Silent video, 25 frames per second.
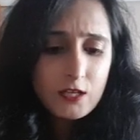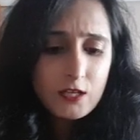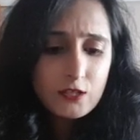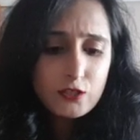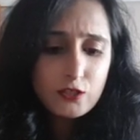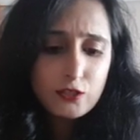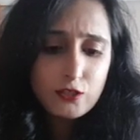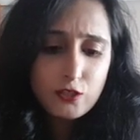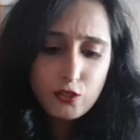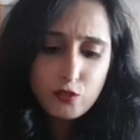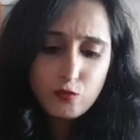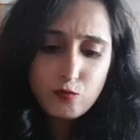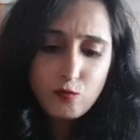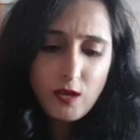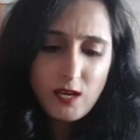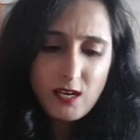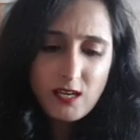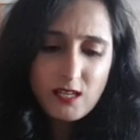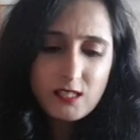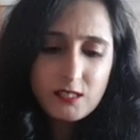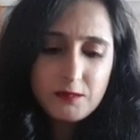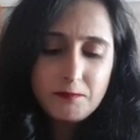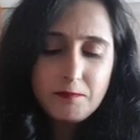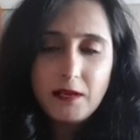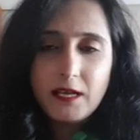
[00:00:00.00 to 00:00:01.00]
So this
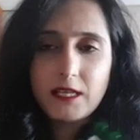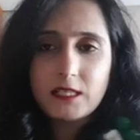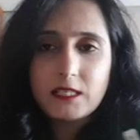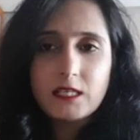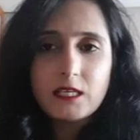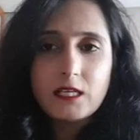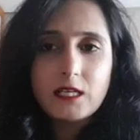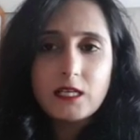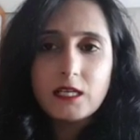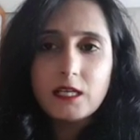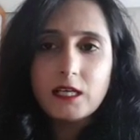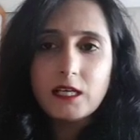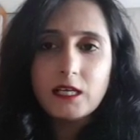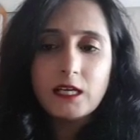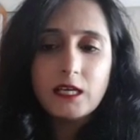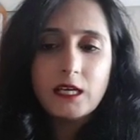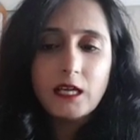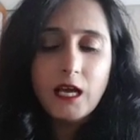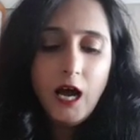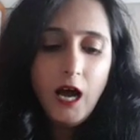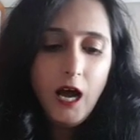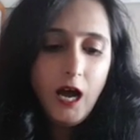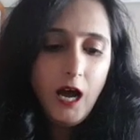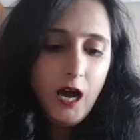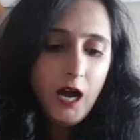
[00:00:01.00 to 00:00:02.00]
one is
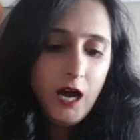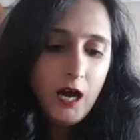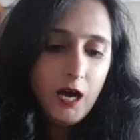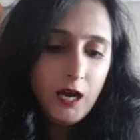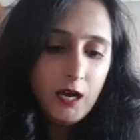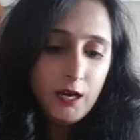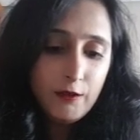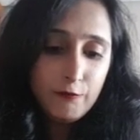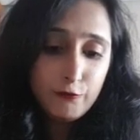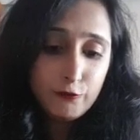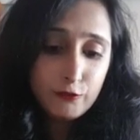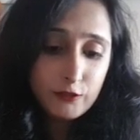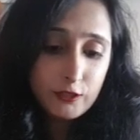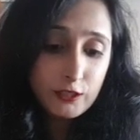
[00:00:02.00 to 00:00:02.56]
basically if